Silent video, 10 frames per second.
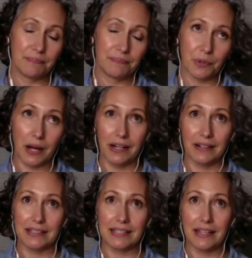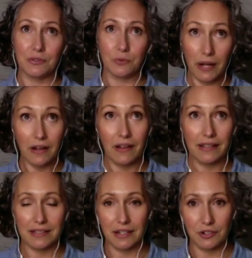products, as well as an
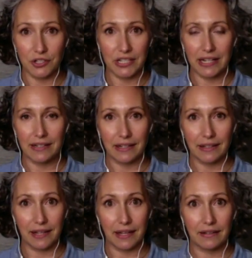understanding that